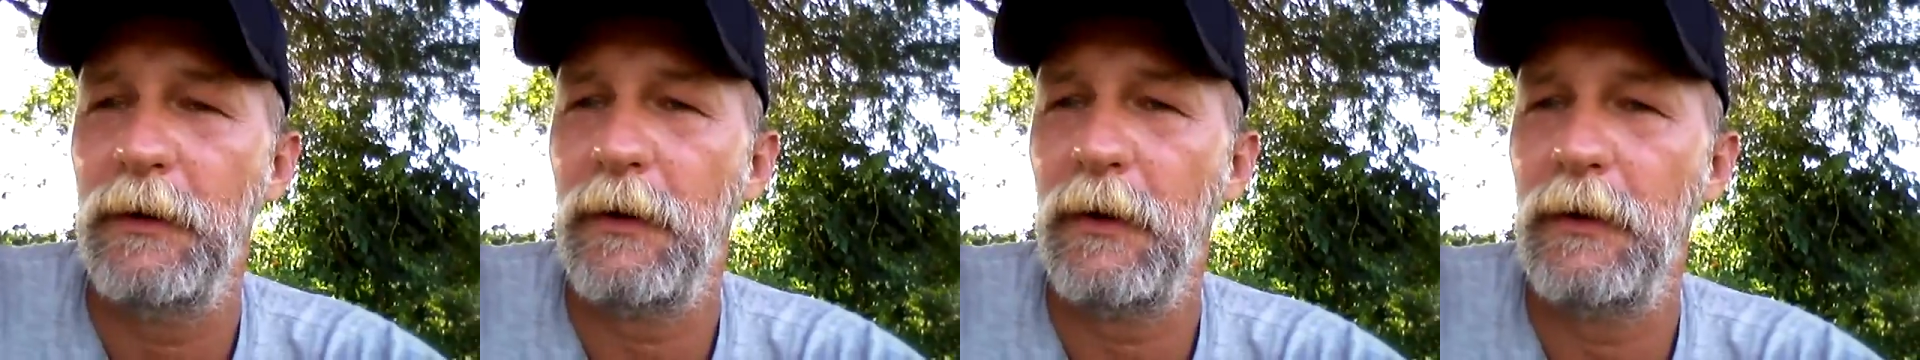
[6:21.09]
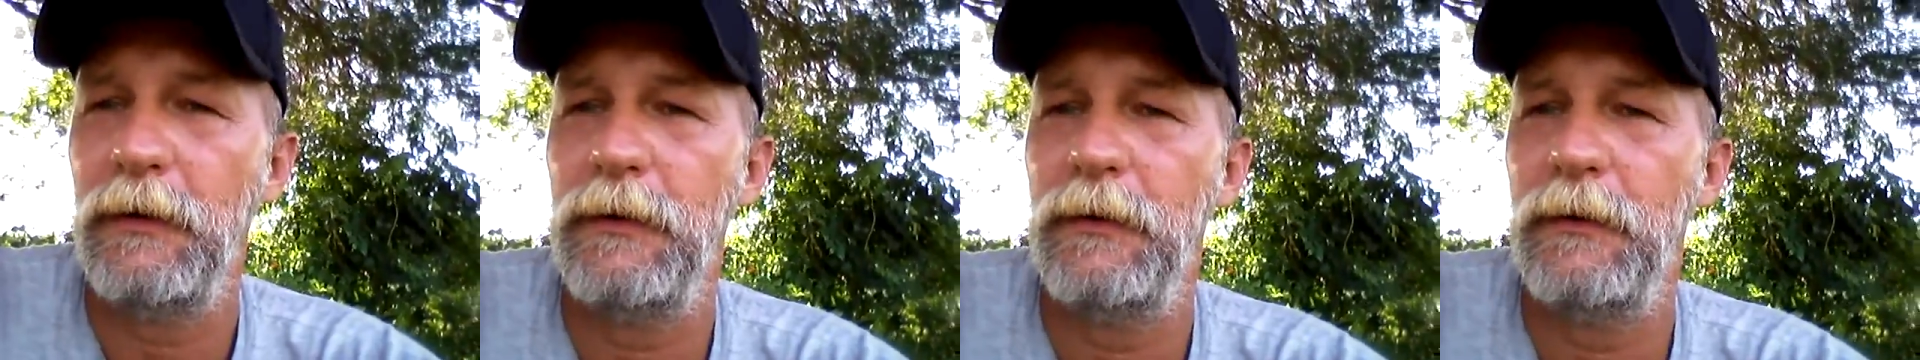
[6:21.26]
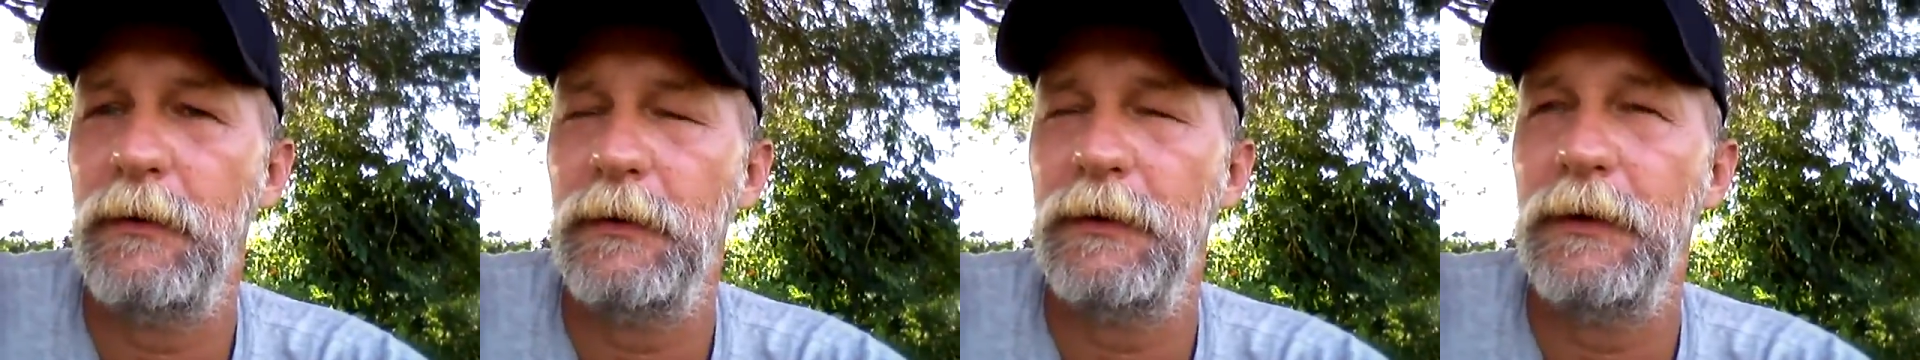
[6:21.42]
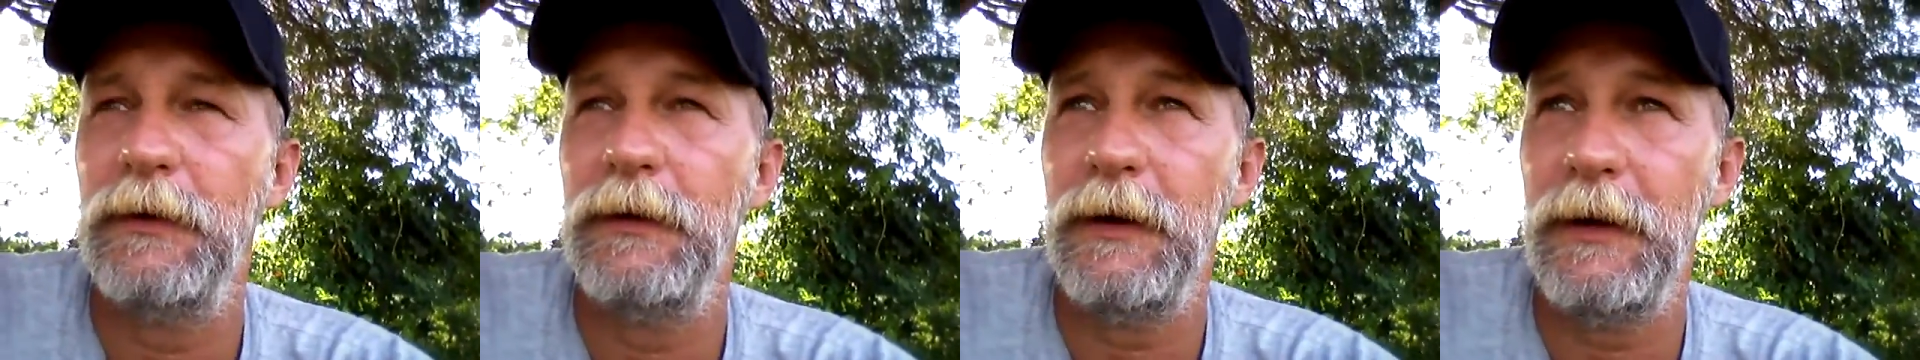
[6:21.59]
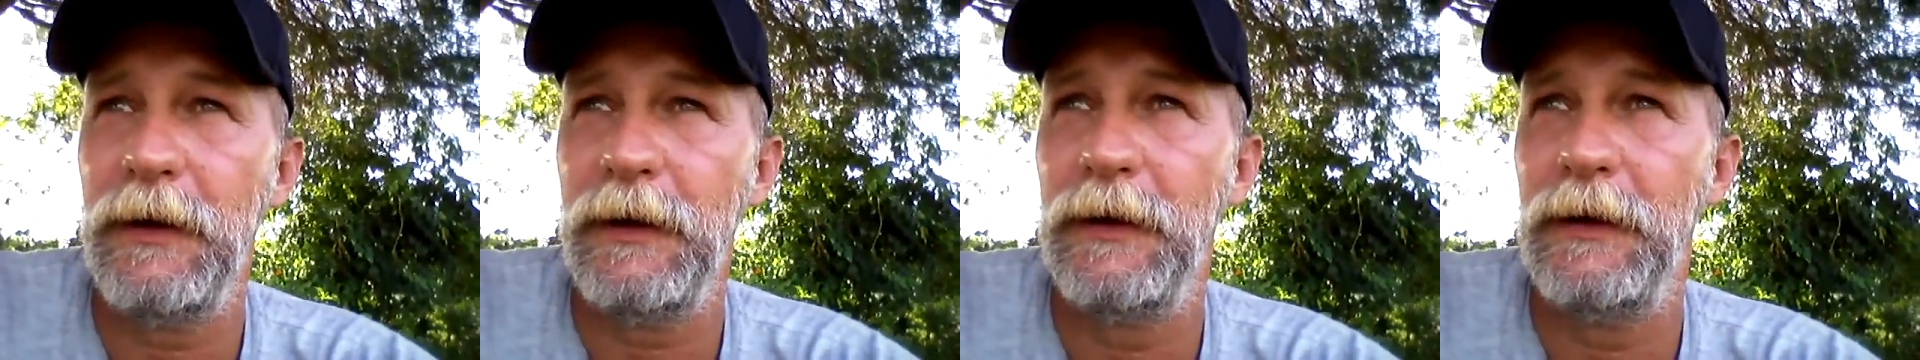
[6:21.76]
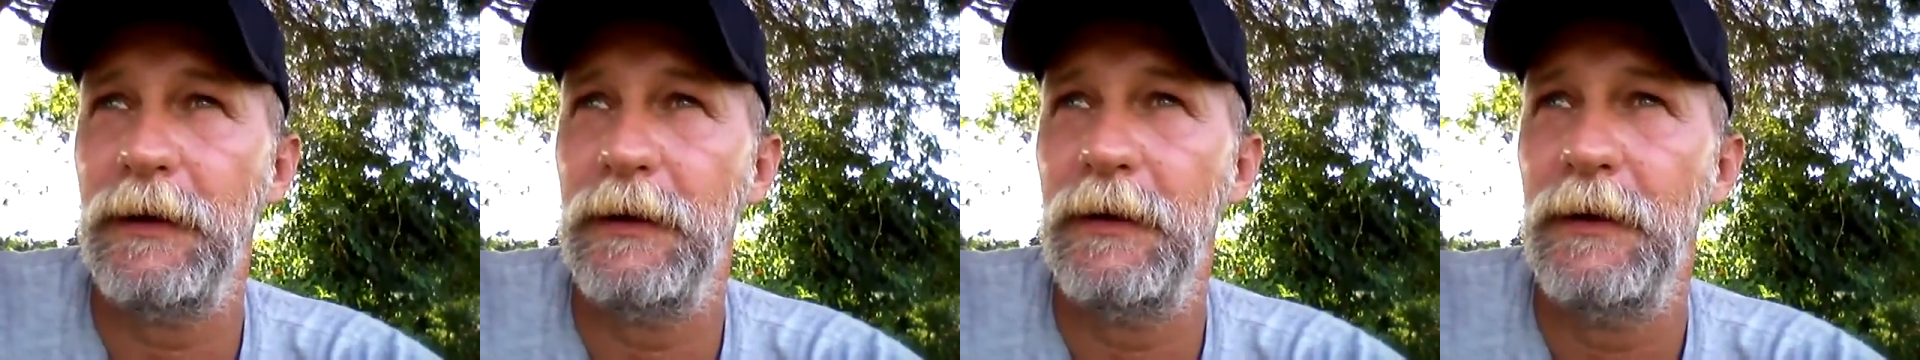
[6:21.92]
are you going to
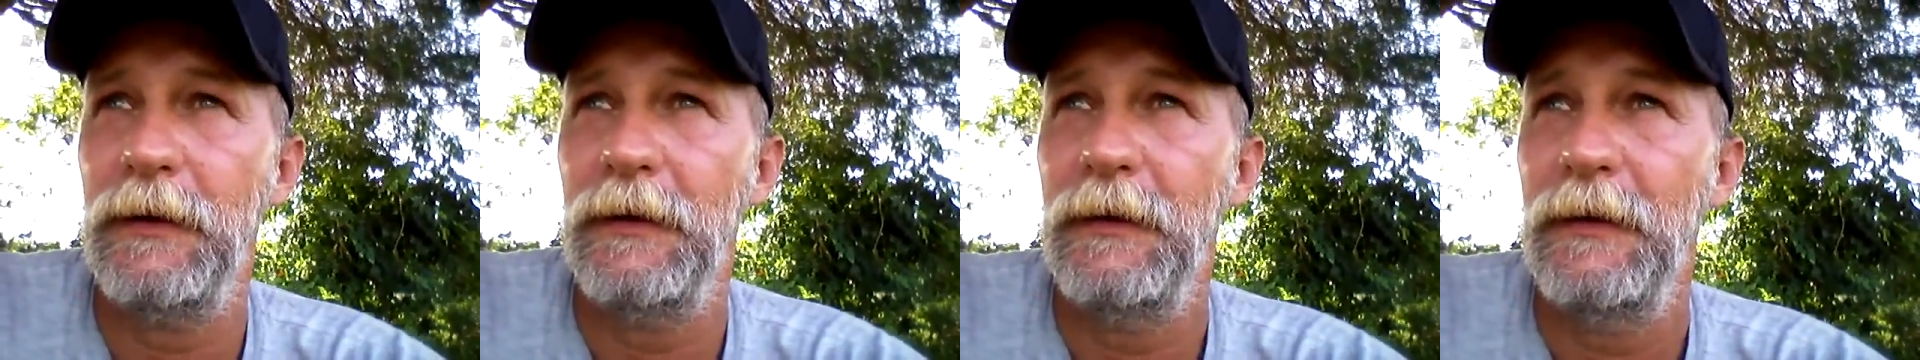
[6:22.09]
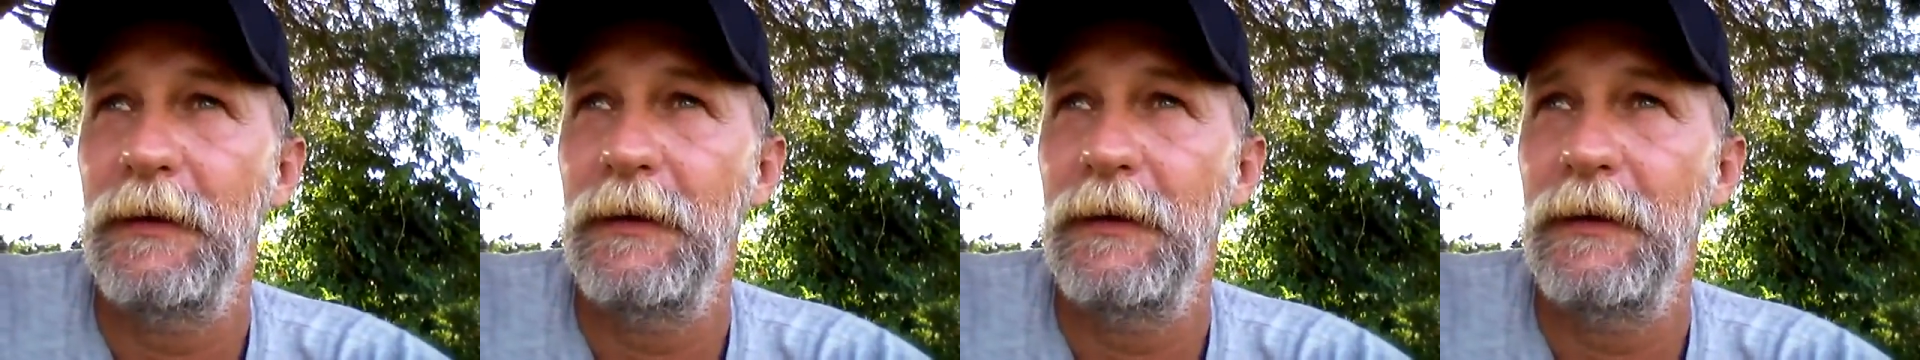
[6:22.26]
need?